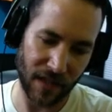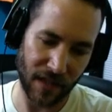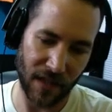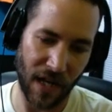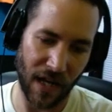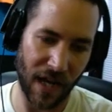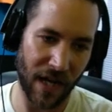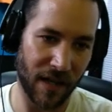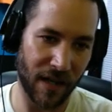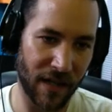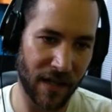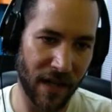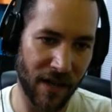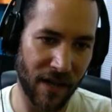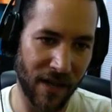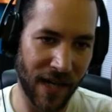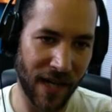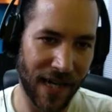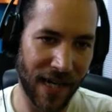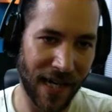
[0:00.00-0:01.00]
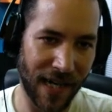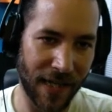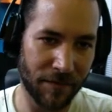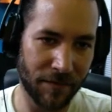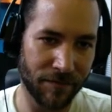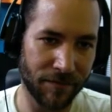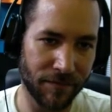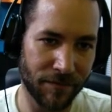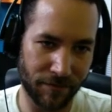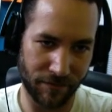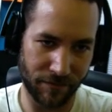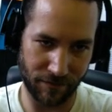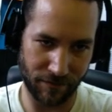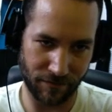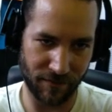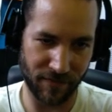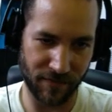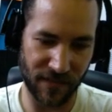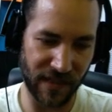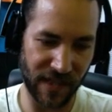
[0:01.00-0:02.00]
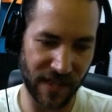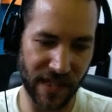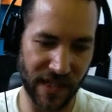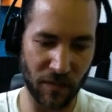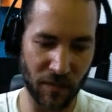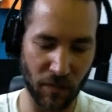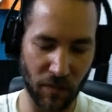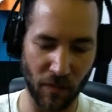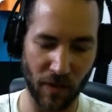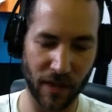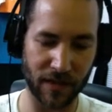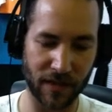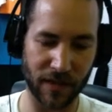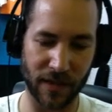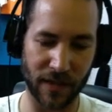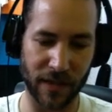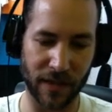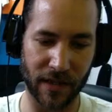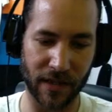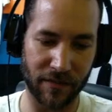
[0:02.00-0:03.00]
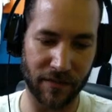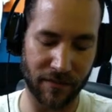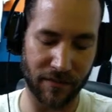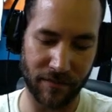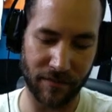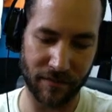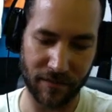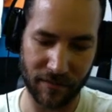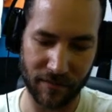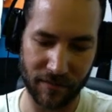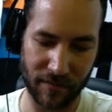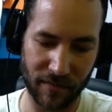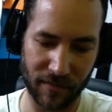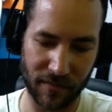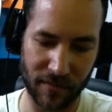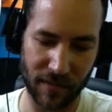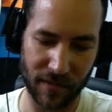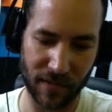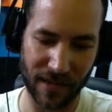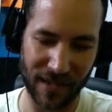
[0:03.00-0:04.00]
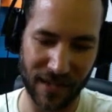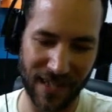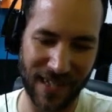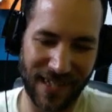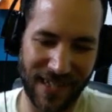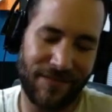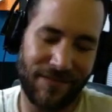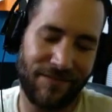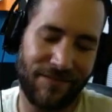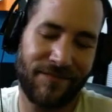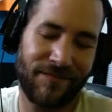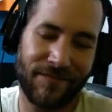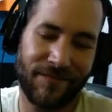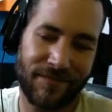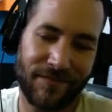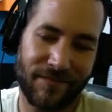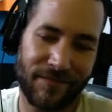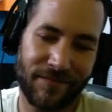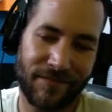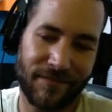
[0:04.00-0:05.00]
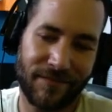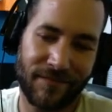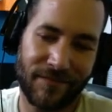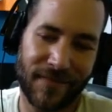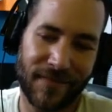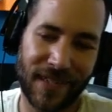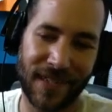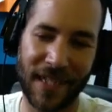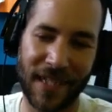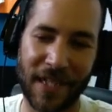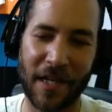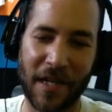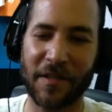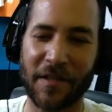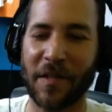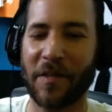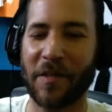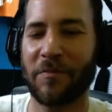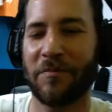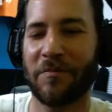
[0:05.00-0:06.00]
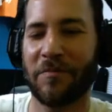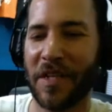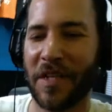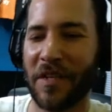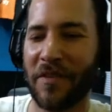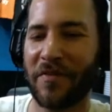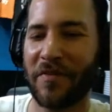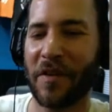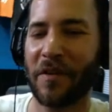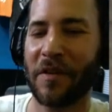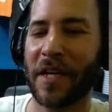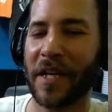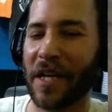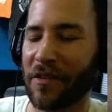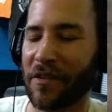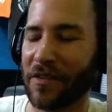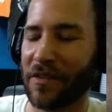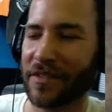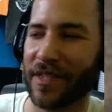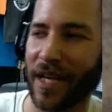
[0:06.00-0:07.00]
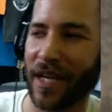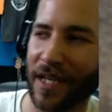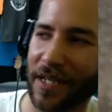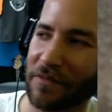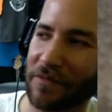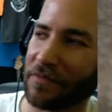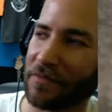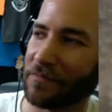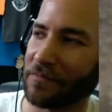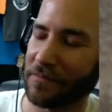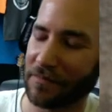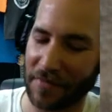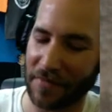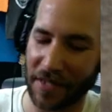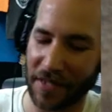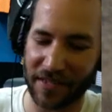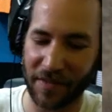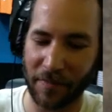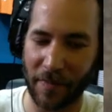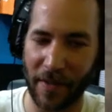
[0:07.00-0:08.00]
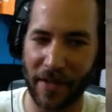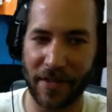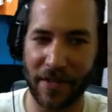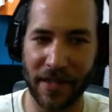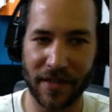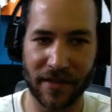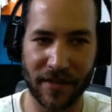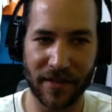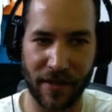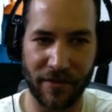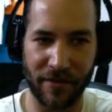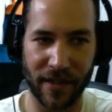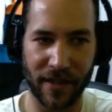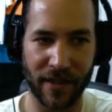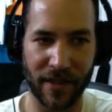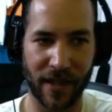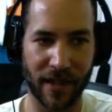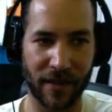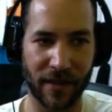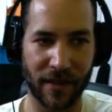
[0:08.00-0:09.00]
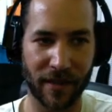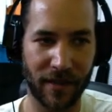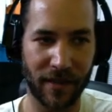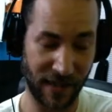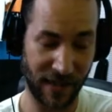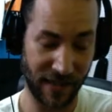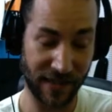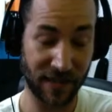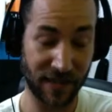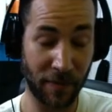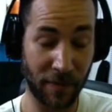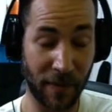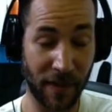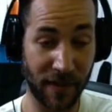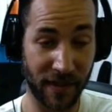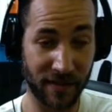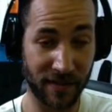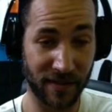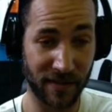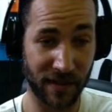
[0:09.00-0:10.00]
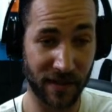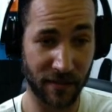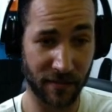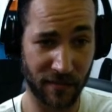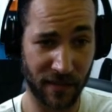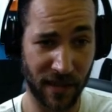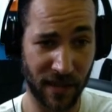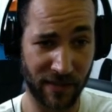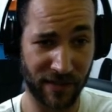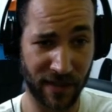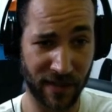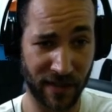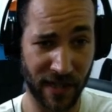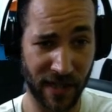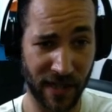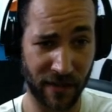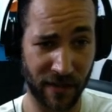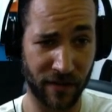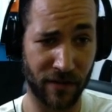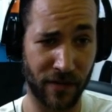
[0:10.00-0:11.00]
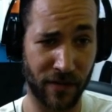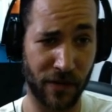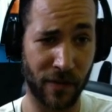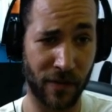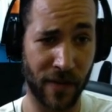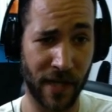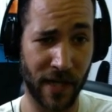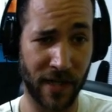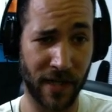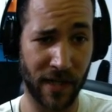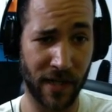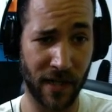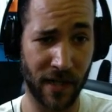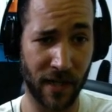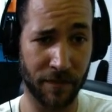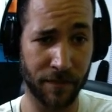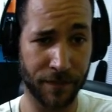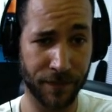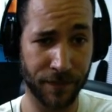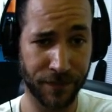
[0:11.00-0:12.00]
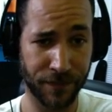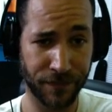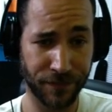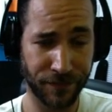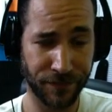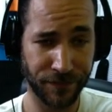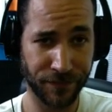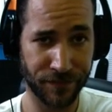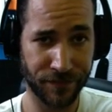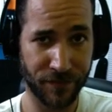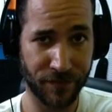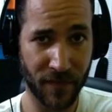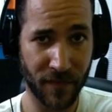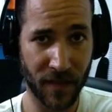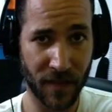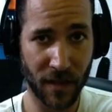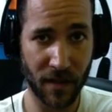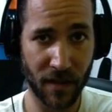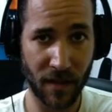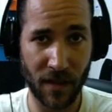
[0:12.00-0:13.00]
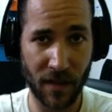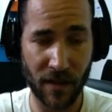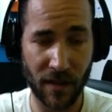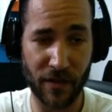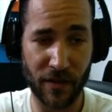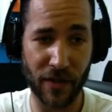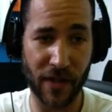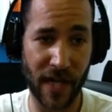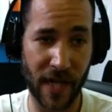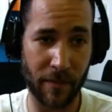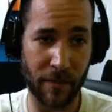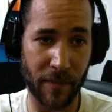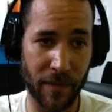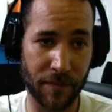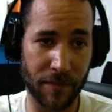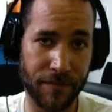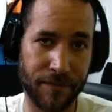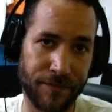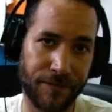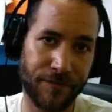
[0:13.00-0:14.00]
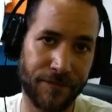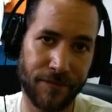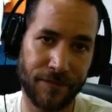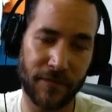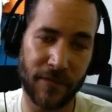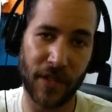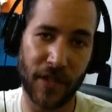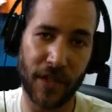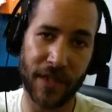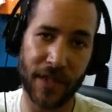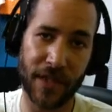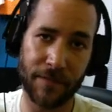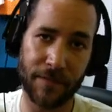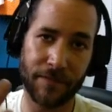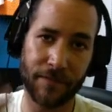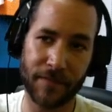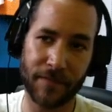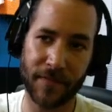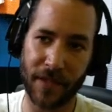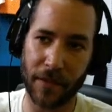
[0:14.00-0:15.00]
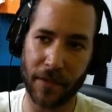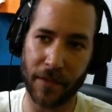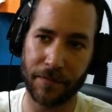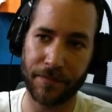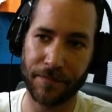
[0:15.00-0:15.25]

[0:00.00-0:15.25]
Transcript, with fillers: I don't know. I I didn't want to. Uh, I, I felt like I was kind of experience everything, experiencing everything through a um, through a camera, really. So.